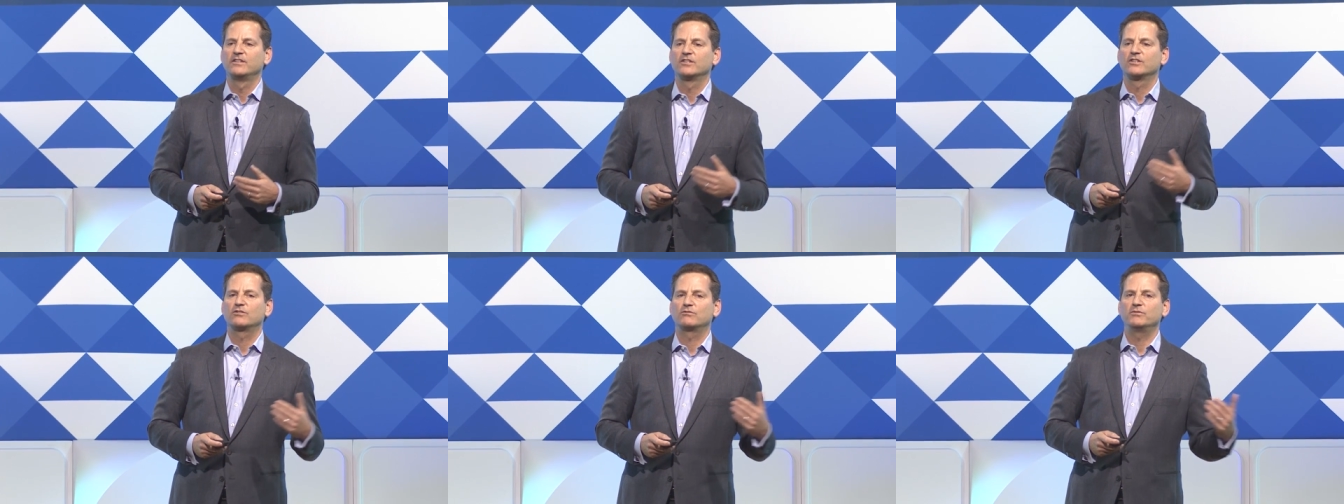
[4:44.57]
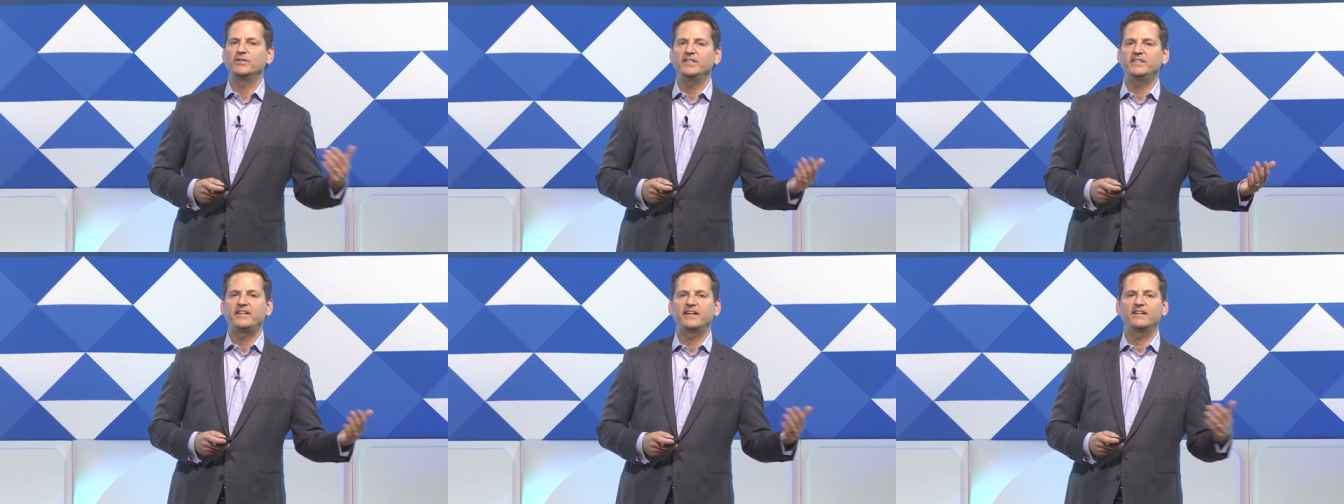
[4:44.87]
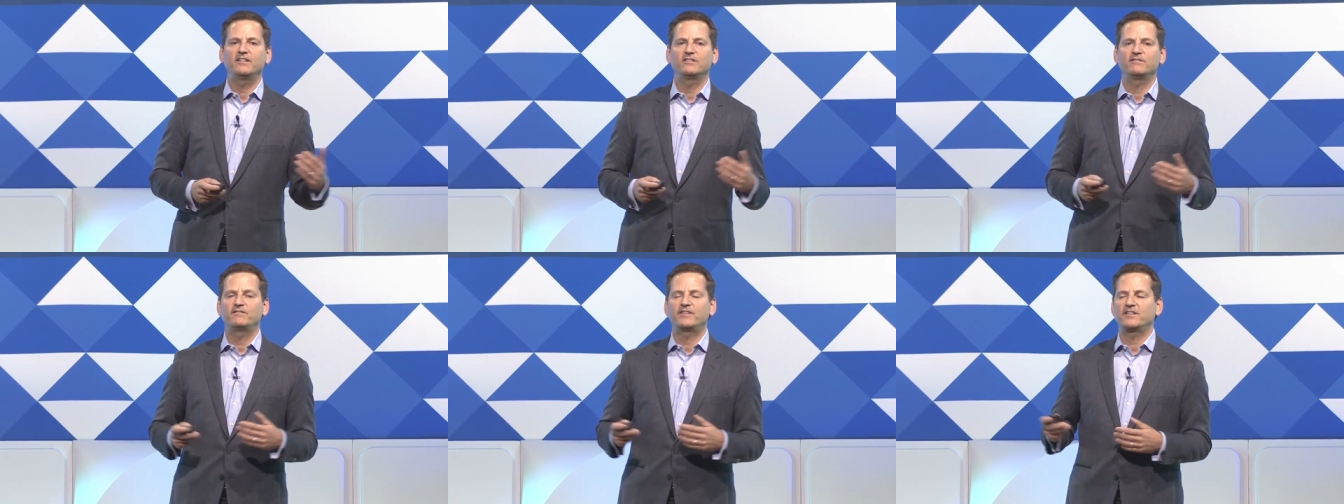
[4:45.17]

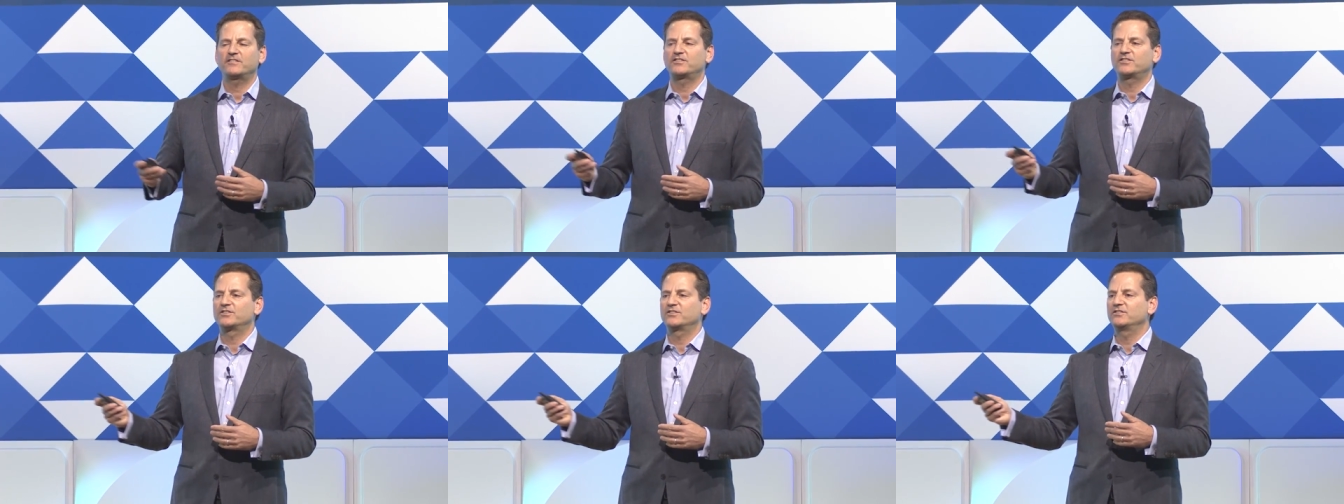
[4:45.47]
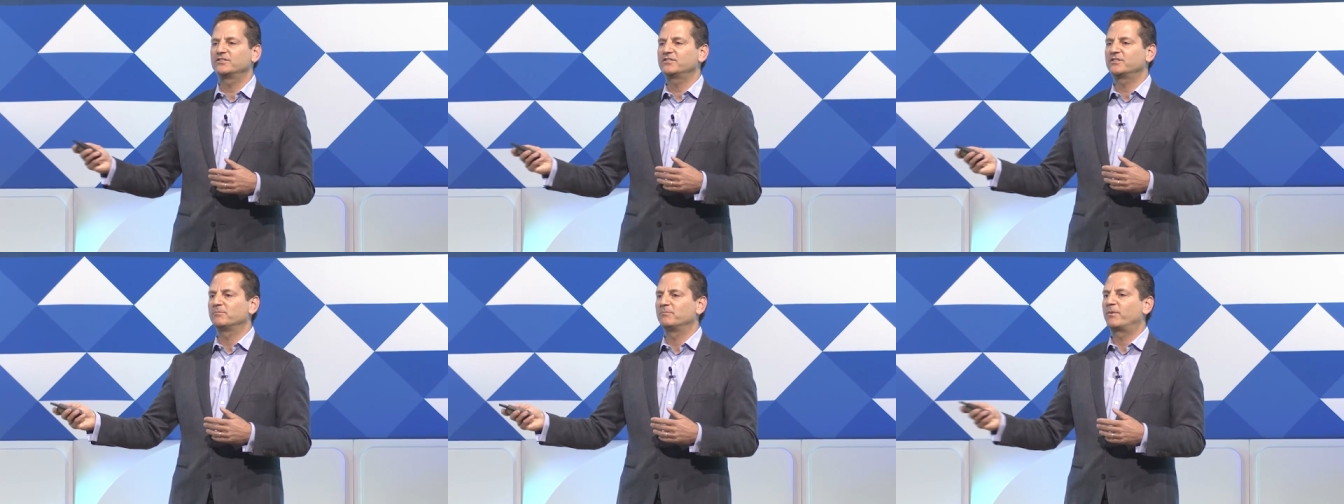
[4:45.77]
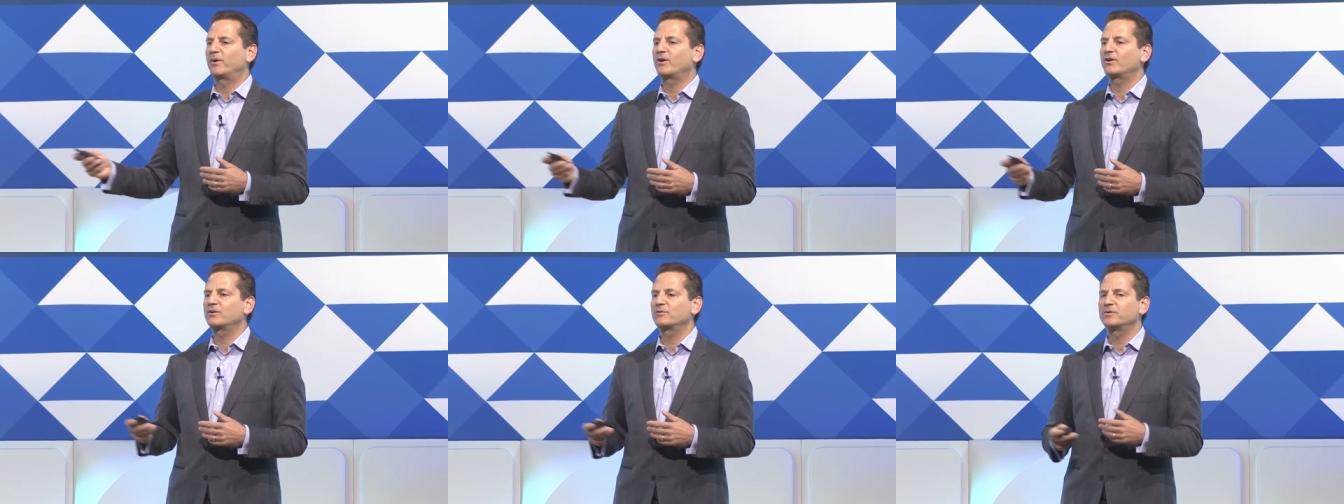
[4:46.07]
retail investors and
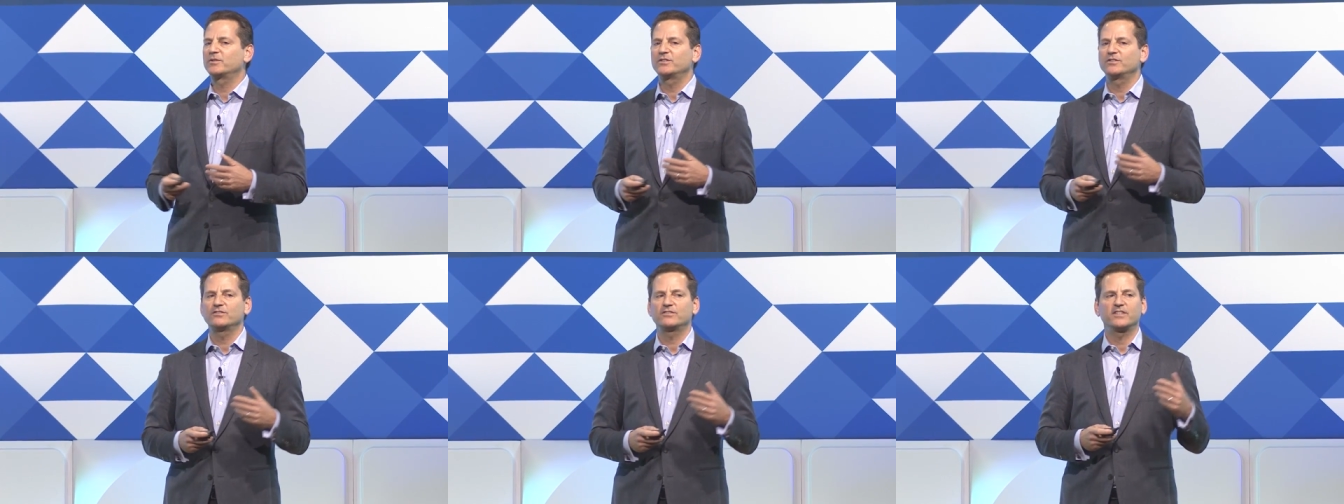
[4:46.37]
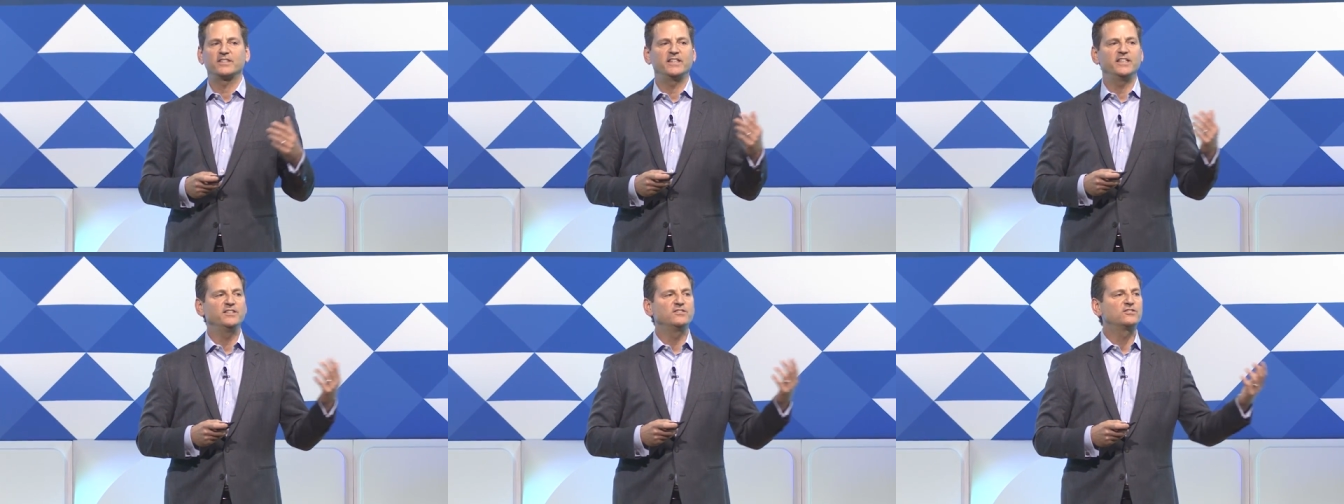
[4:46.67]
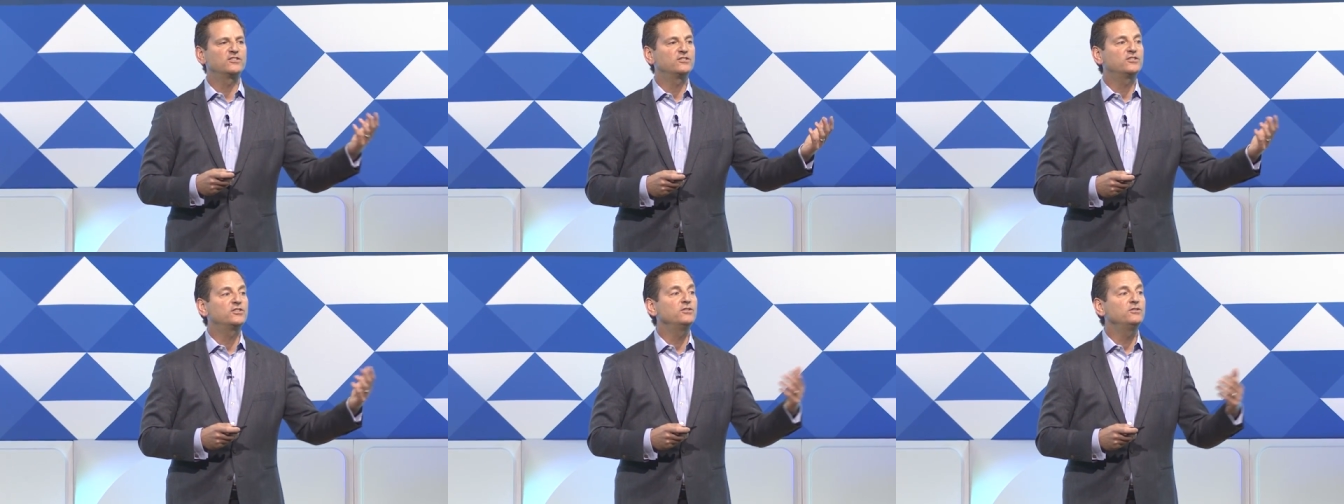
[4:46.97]
borrowers, and
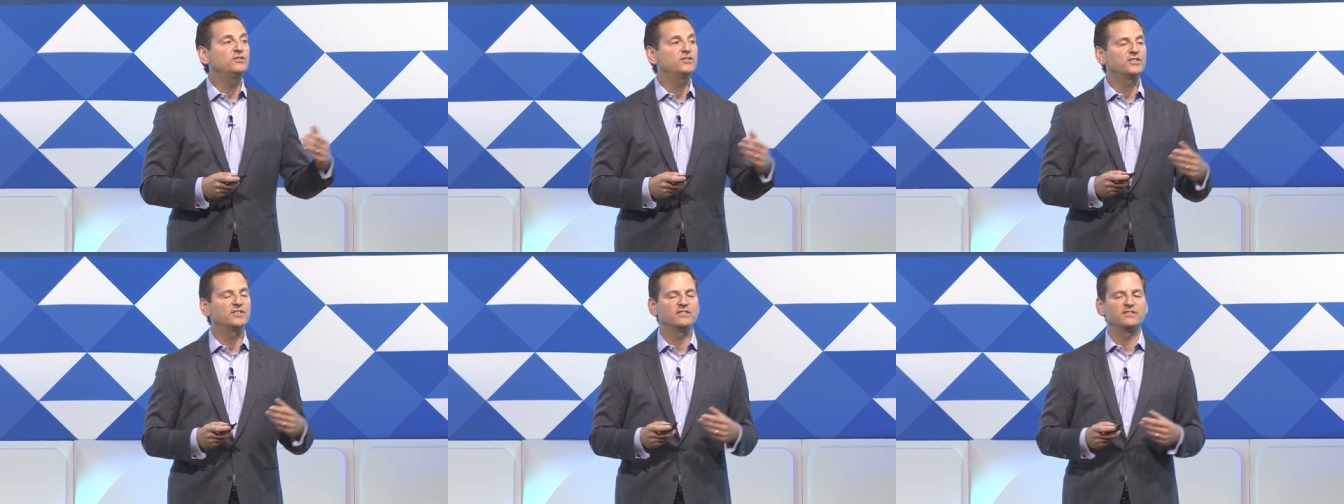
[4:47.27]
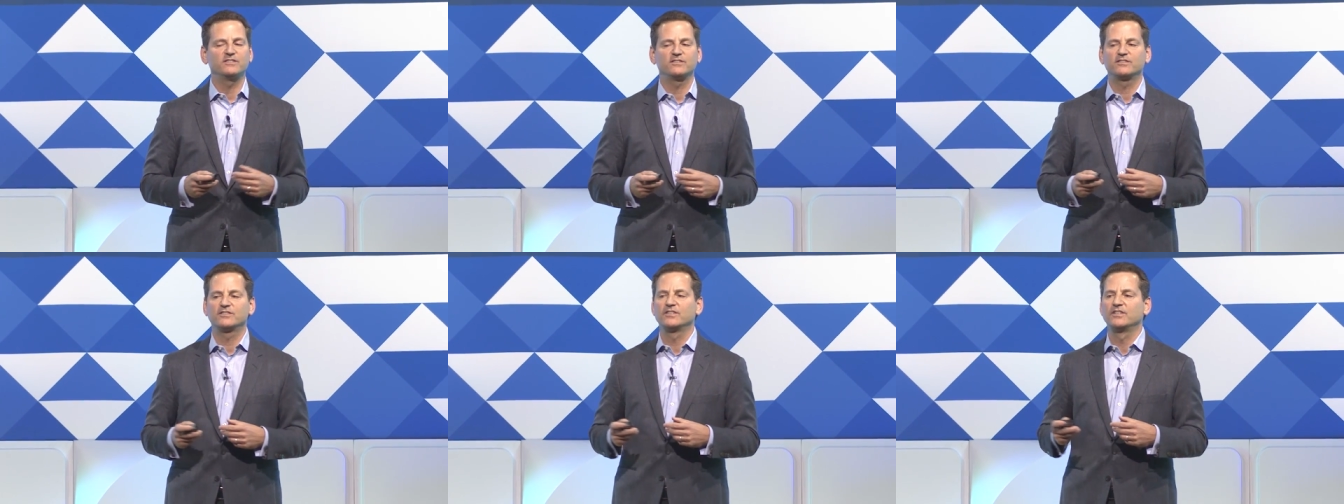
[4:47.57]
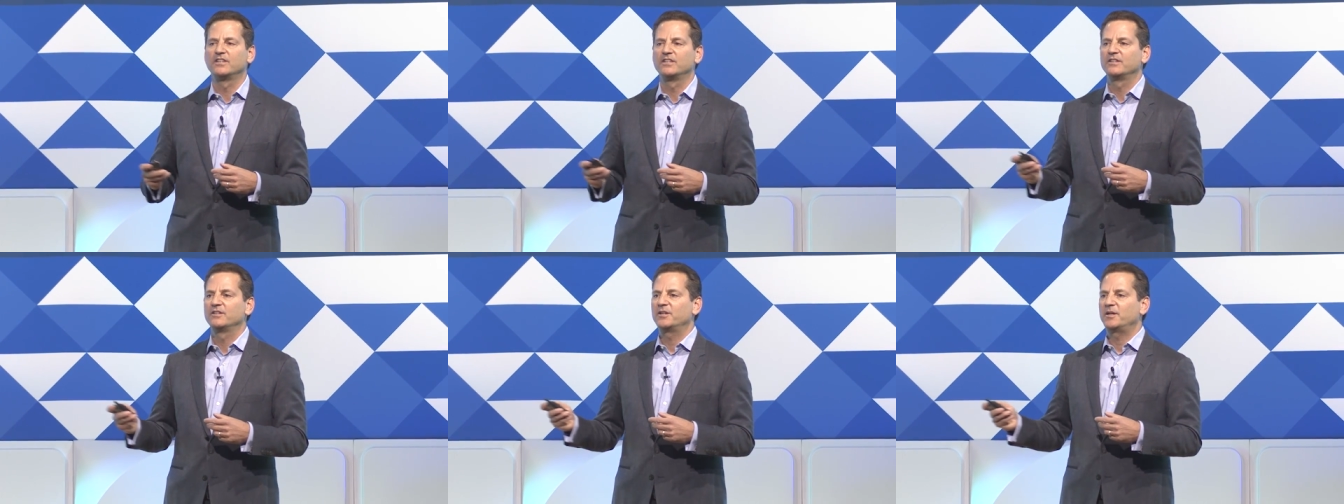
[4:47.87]
institutions
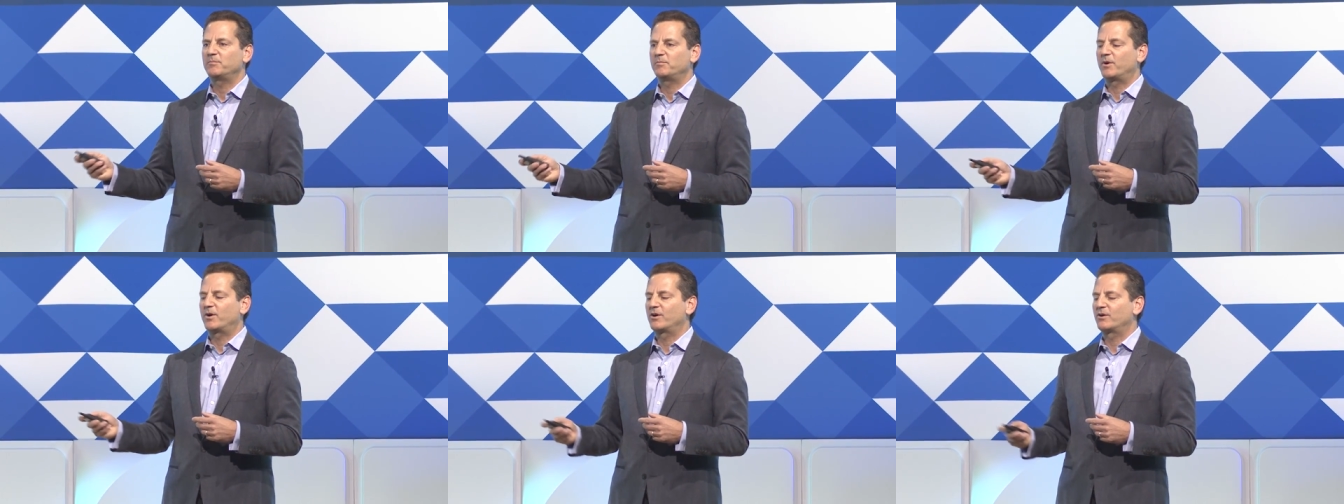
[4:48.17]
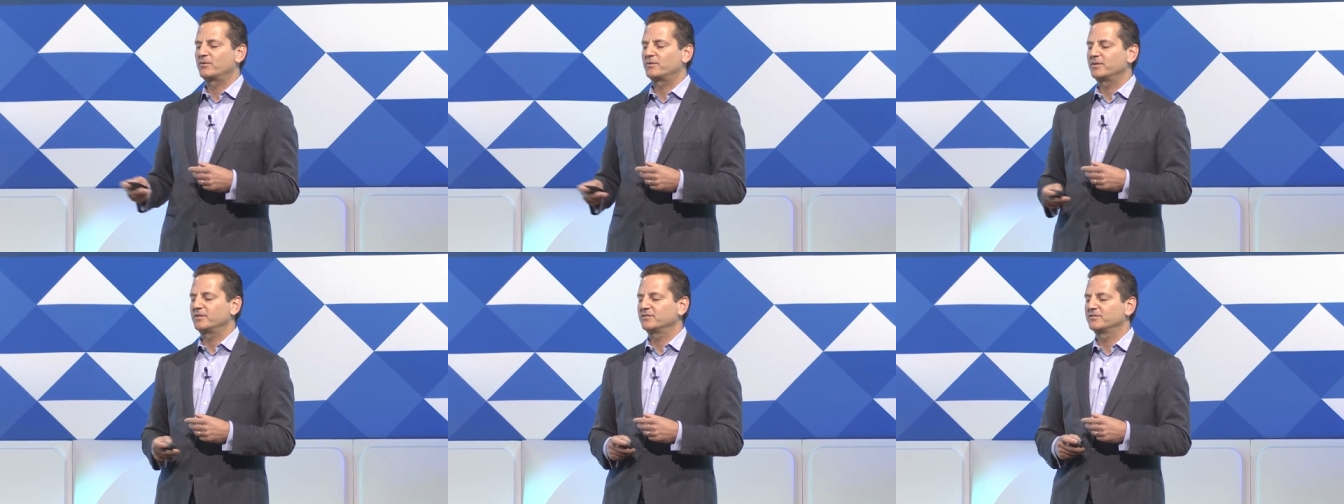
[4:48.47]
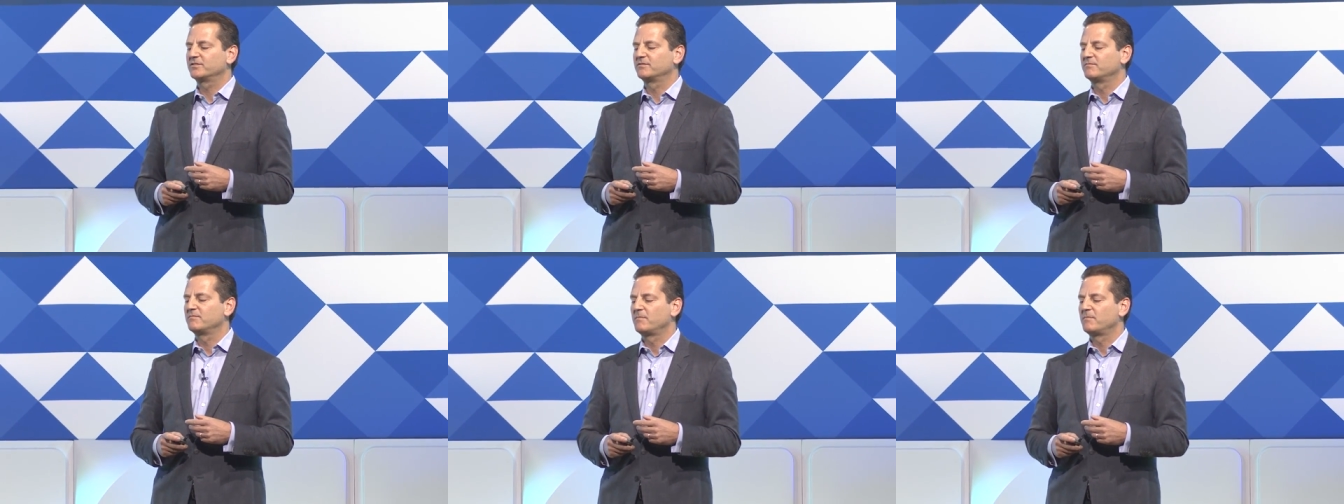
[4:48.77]
and borrowers.